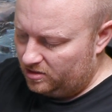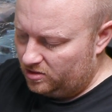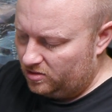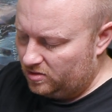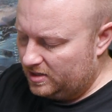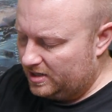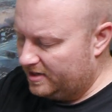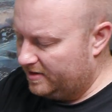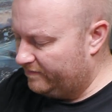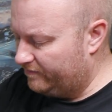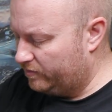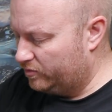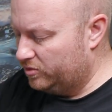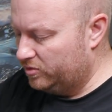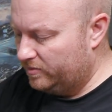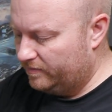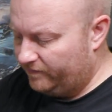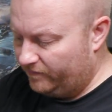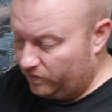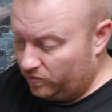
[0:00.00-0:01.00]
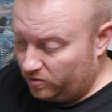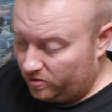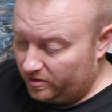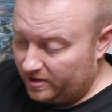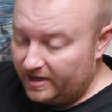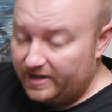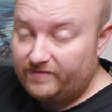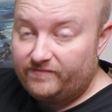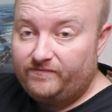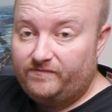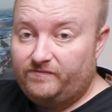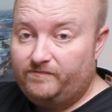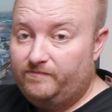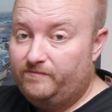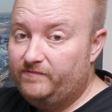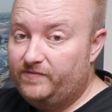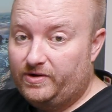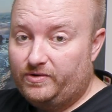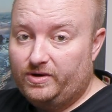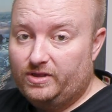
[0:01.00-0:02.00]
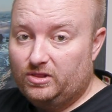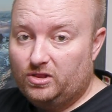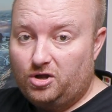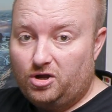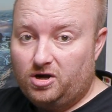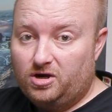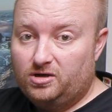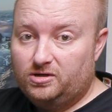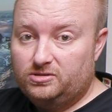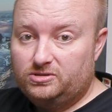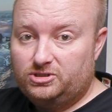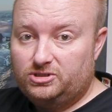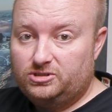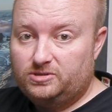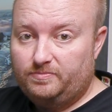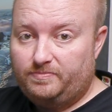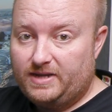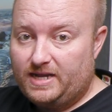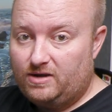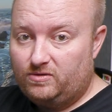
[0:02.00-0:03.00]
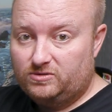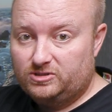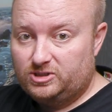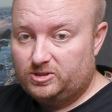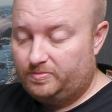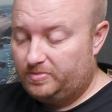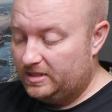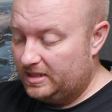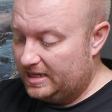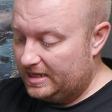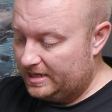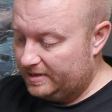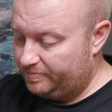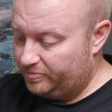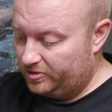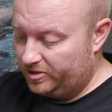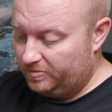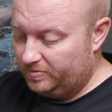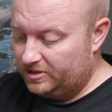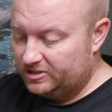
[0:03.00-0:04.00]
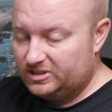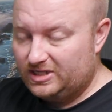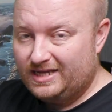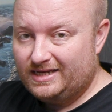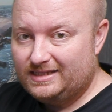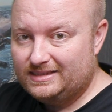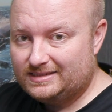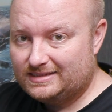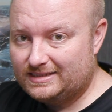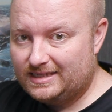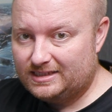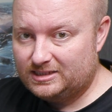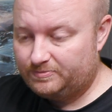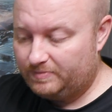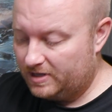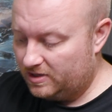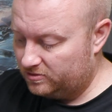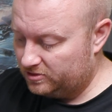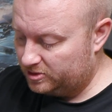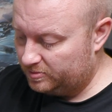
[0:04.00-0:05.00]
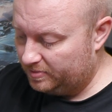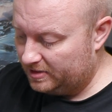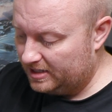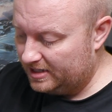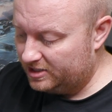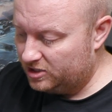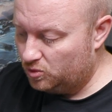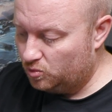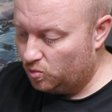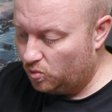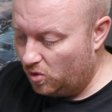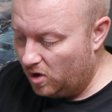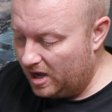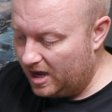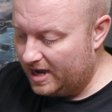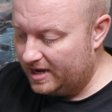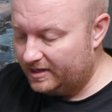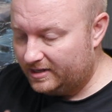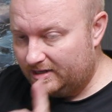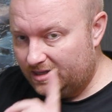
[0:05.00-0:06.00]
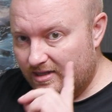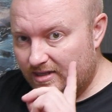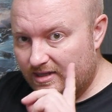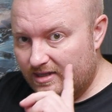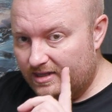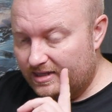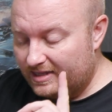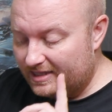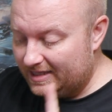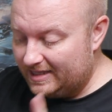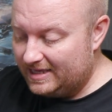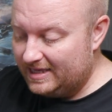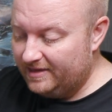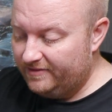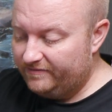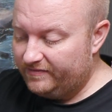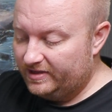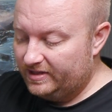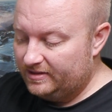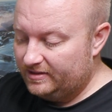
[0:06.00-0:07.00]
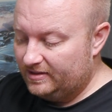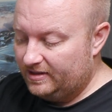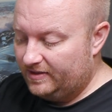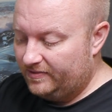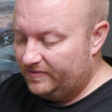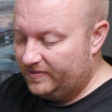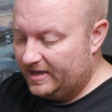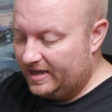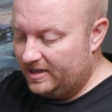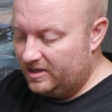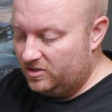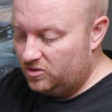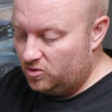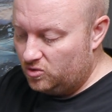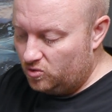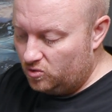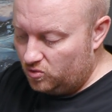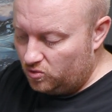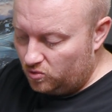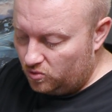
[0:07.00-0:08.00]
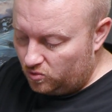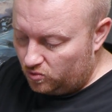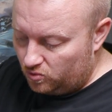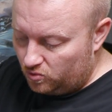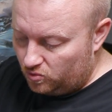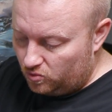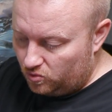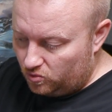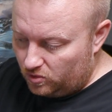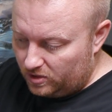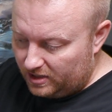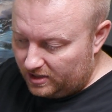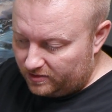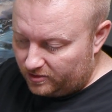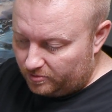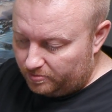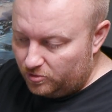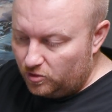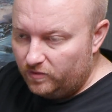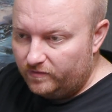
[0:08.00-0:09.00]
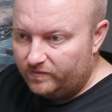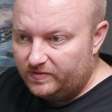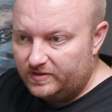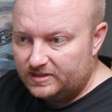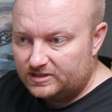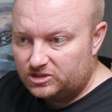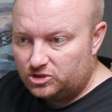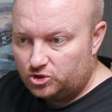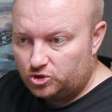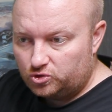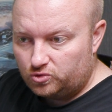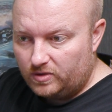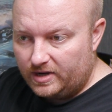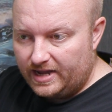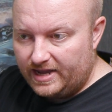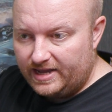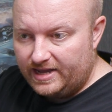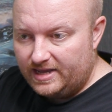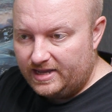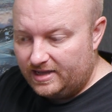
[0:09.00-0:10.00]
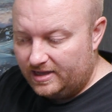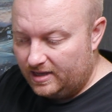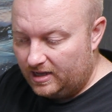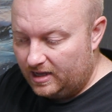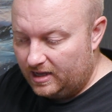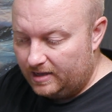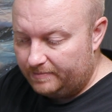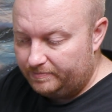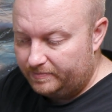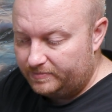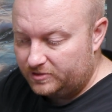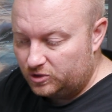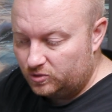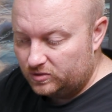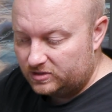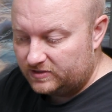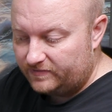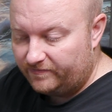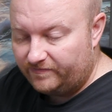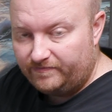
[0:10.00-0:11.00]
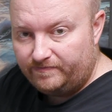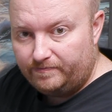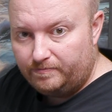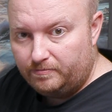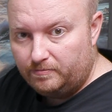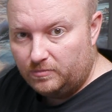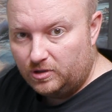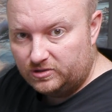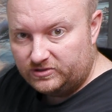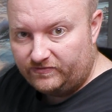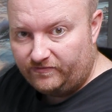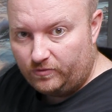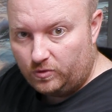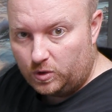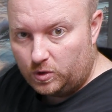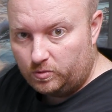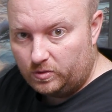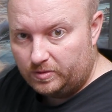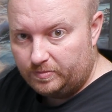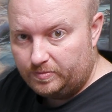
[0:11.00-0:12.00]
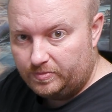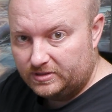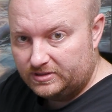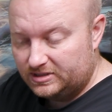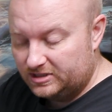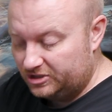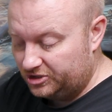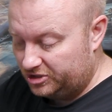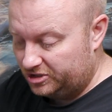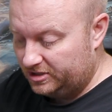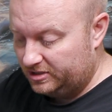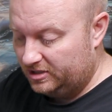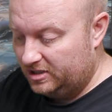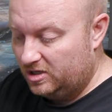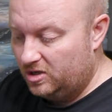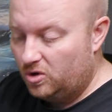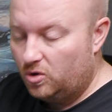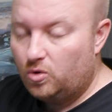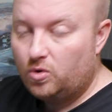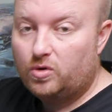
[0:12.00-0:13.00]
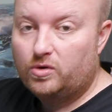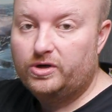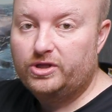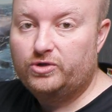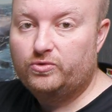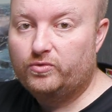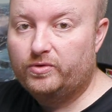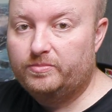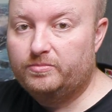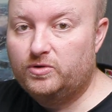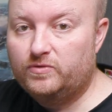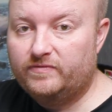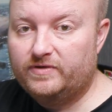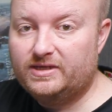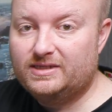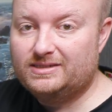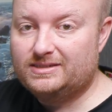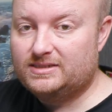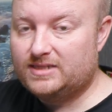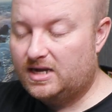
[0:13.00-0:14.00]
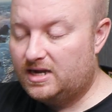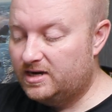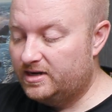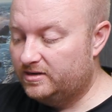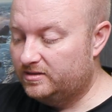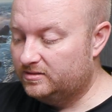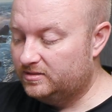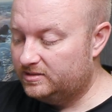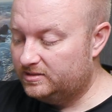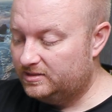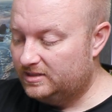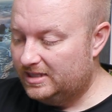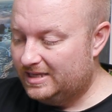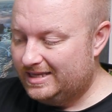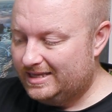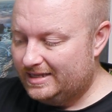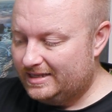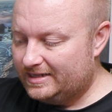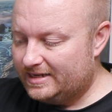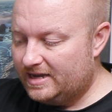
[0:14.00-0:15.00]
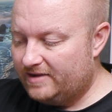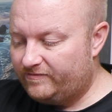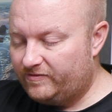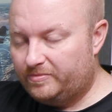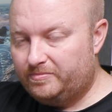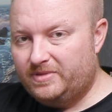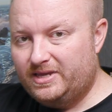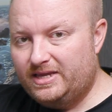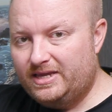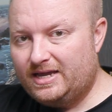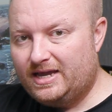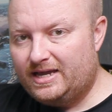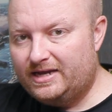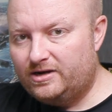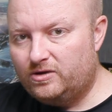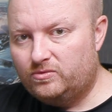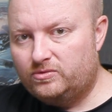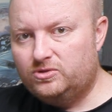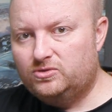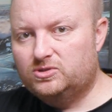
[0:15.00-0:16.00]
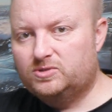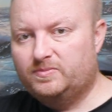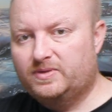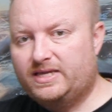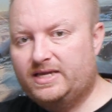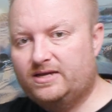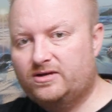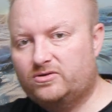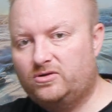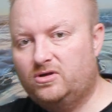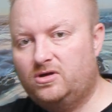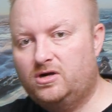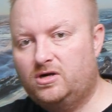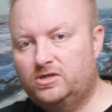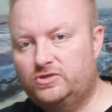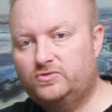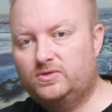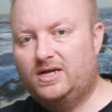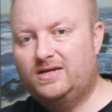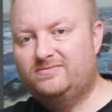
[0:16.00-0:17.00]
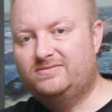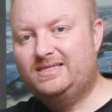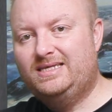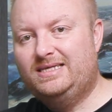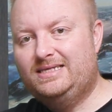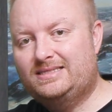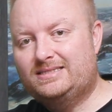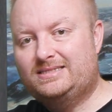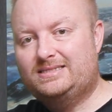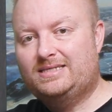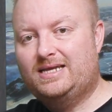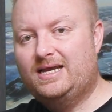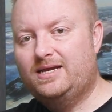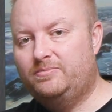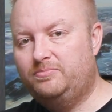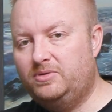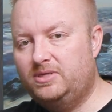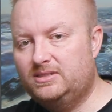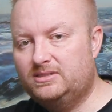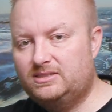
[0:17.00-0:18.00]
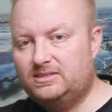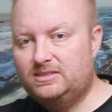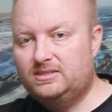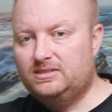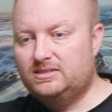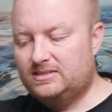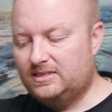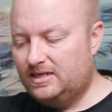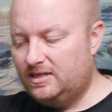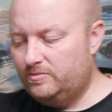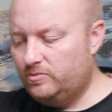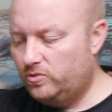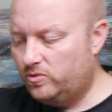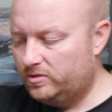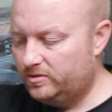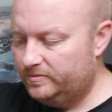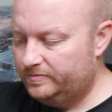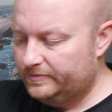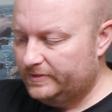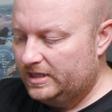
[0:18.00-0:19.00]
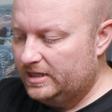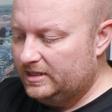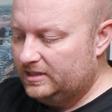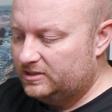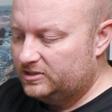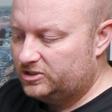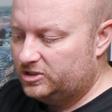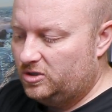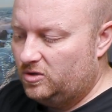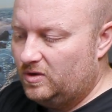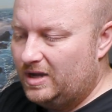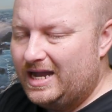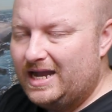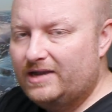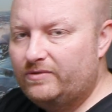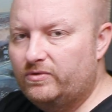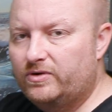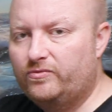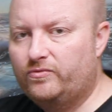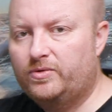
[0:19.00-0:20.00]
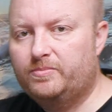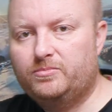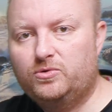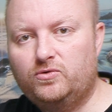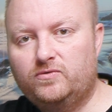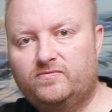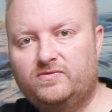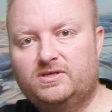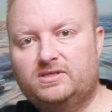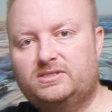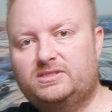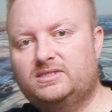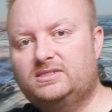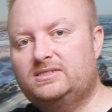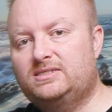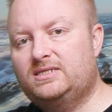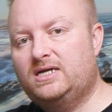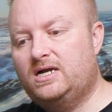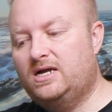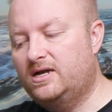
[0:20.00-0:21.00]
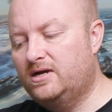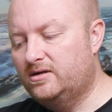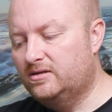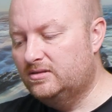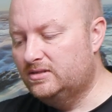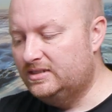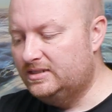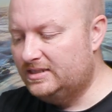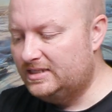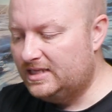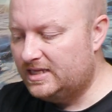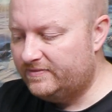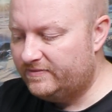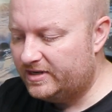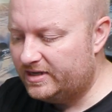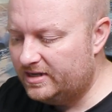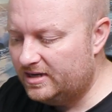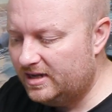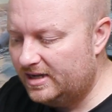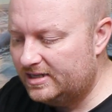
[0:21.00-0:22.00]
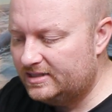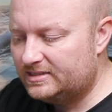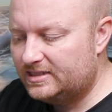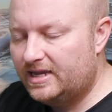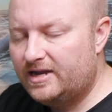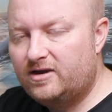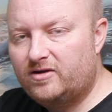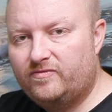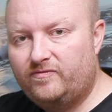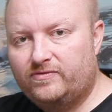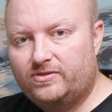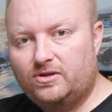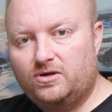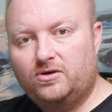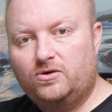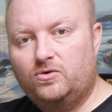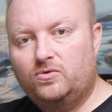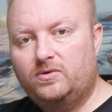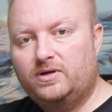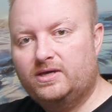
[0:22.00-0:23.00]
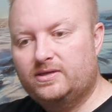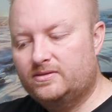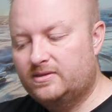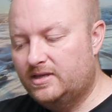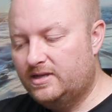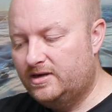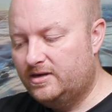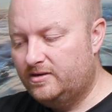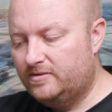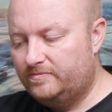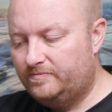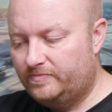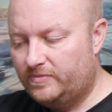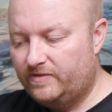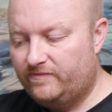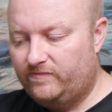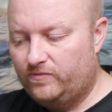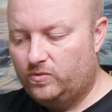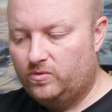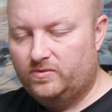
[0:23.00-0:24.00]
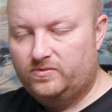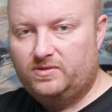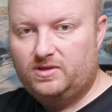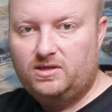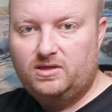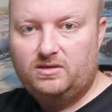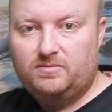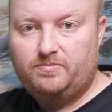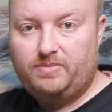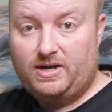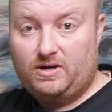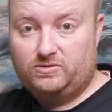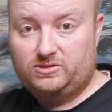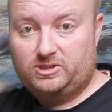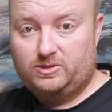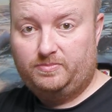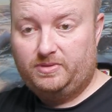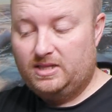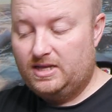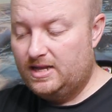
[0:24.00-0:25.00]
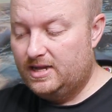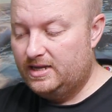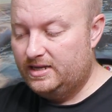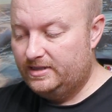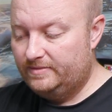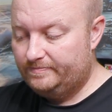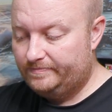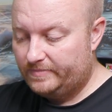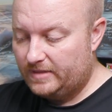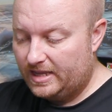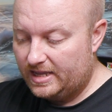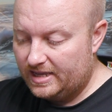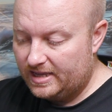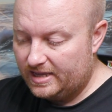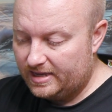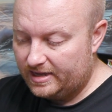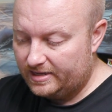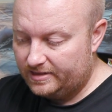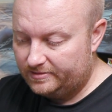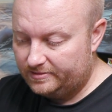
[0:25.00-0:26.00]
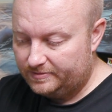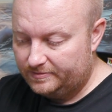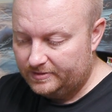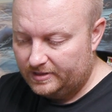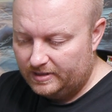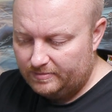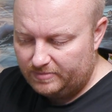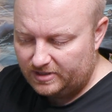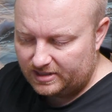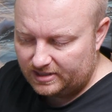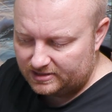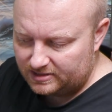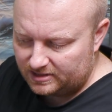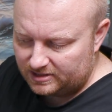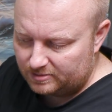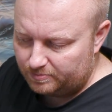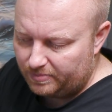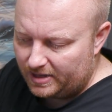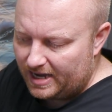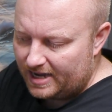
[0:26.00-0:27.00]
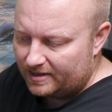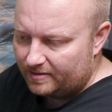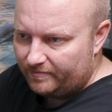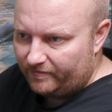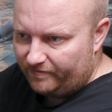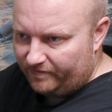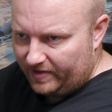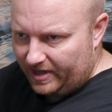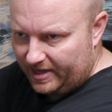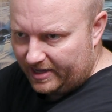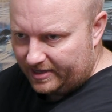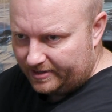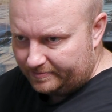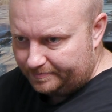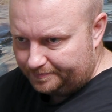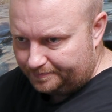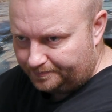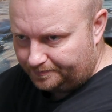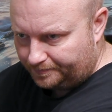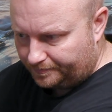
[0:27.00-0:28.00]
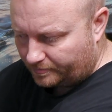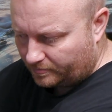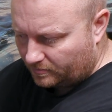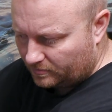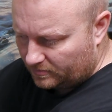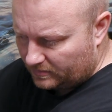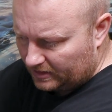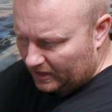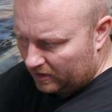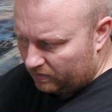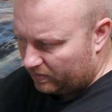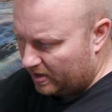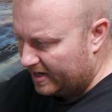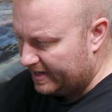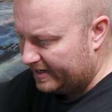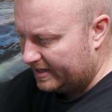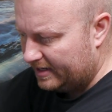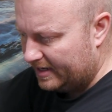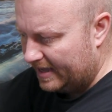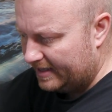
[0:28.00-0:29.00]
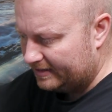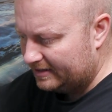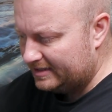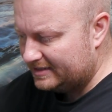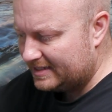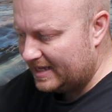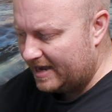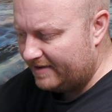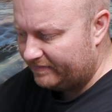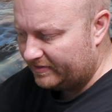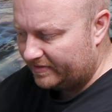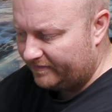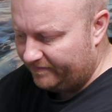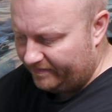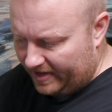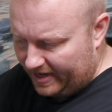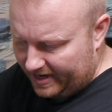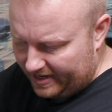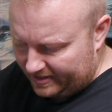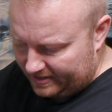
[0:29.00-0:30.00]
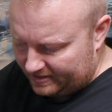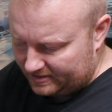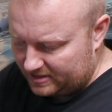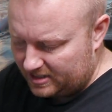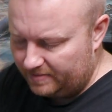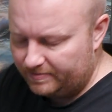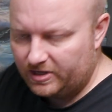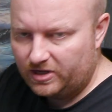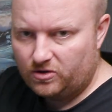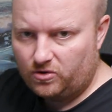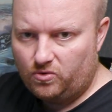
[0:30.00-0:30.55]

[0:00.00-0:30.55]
You have room for a very large power supply, pretty much any size power supply you want, given that you either move this tray up to its most forward position or you remove it entirely. Now for me, I don't use mechanical hard drives inside PCs anymore, so I would remove this entirely to give it nice airflow in there for the power supply, and because this bottom fan, right, at least half of the fan is coming